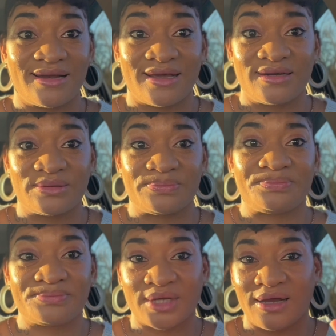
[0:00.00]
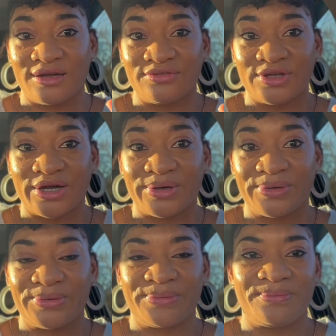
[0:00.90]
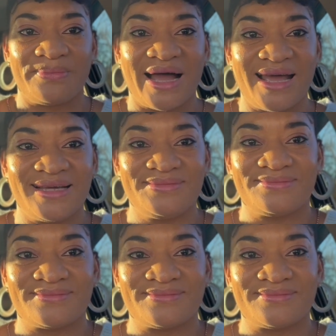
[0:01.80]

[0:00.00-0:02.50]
later. I love y'all. Bye.